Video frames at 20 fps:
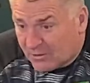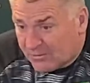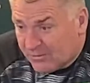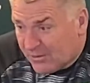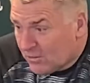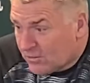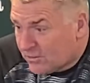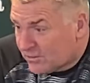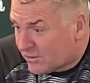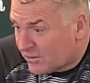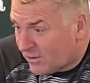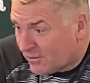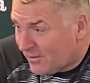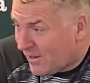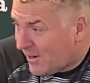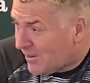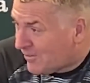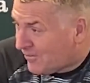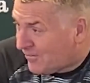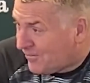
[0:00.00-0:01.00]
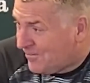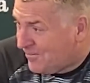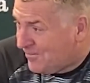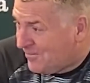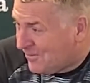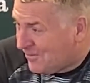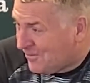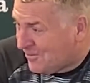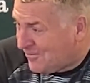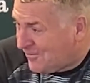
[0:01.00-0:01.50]
I don't know, because I don't know
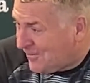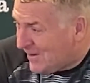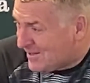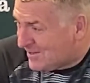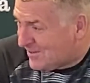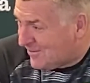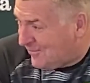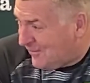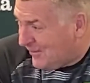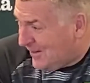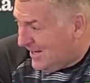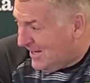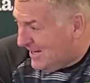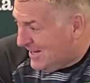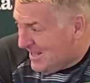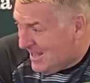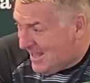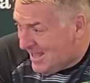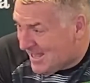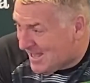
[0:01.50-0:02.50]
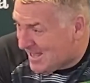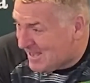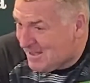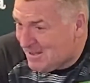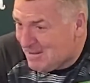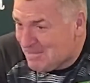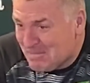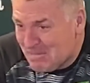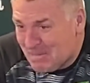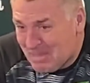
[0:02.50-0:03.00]
how all the fans are feeling.
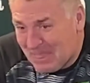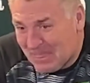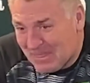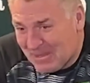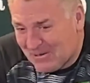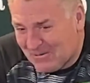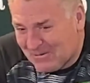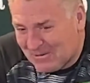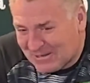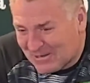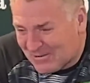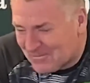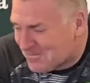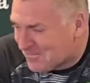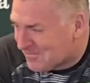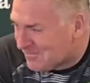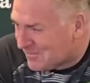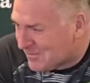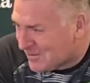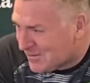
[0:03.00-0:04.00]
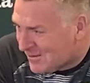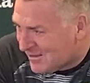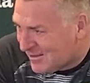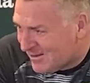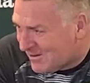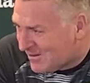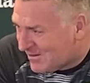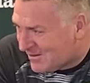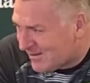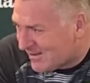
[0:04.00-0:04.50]
You know,
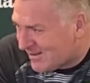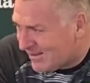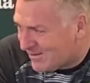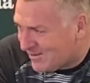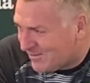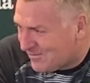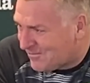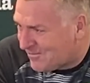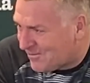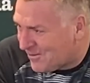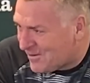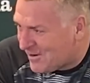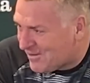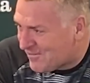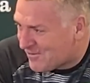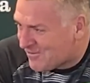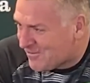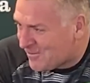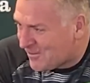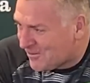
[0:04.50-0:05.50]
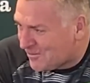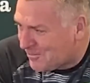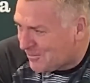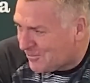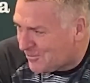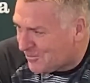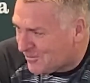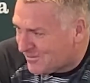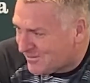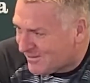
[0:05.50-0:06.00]
I don't phone everyone up,
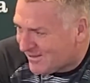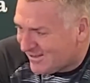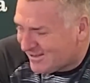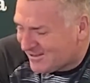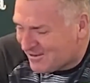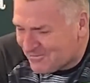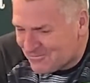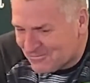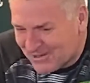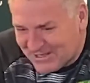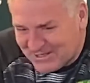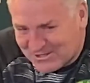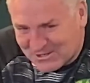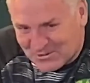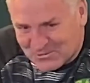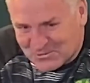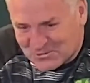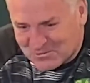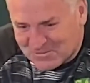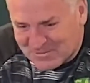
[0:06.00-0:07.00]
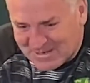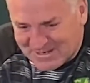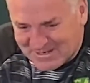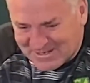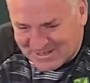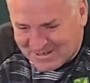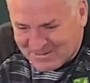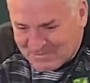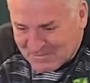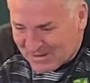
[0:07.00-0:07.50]
or I don't read social
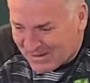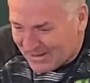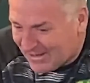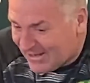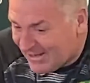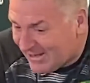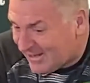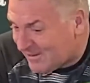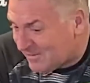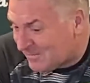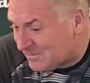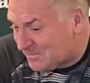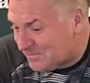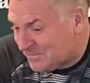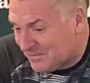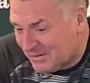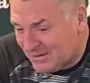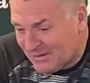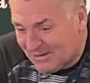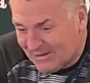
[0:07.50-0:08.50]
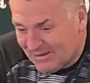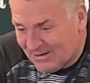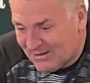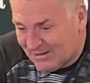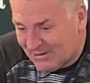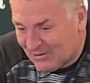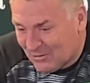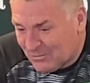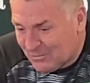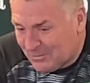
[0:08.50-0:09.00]
media.
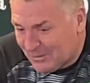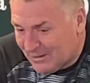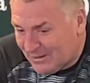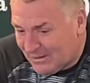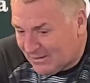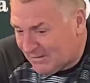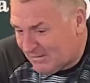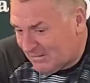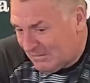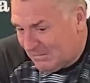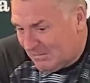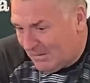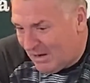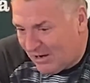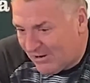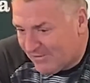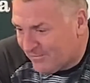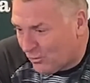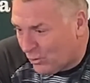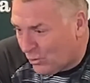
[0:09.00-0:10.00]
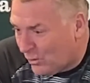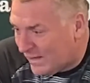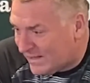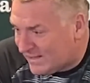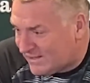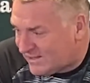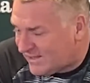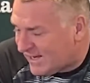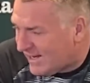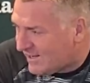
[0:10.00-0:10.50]
You know, but I've
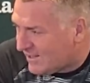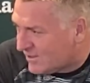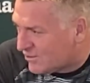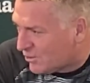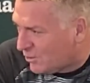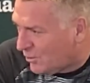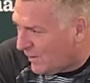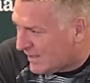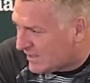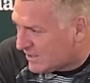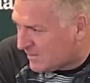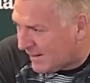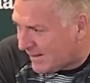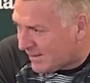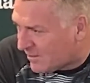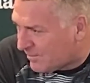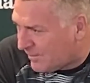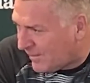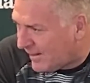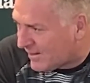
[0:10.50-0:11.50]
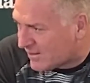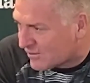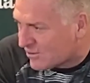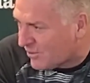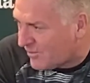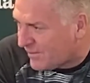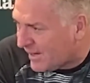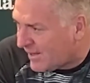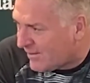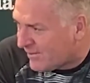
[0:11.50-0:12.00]
always said it's always about the players
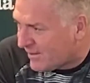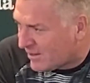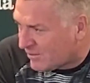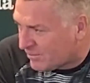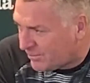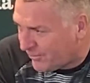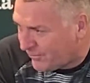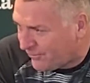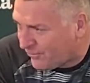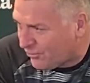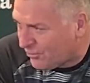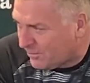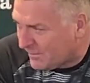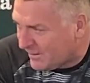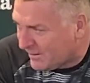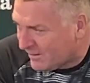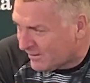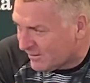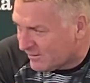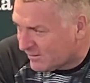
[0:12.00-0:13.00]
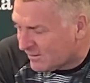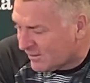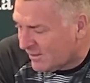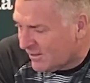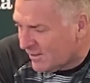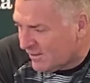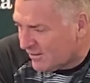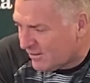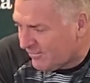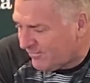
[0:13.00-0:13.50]
going out there and performing, and
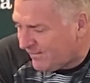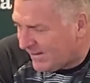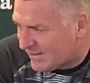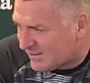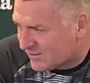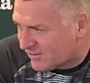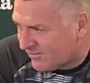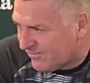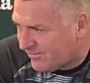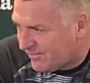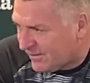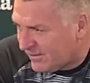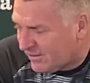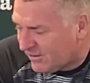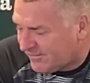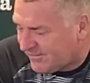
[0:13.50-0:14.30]
the fans can feed